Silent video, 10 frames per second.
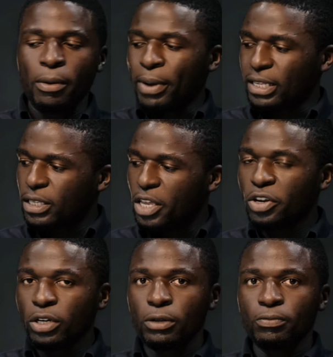But
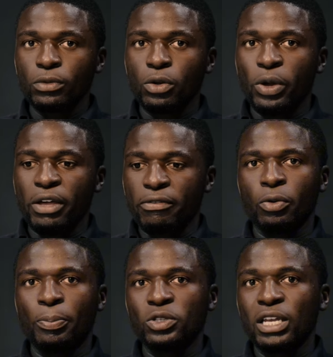here we
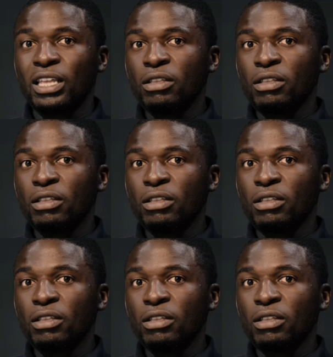put an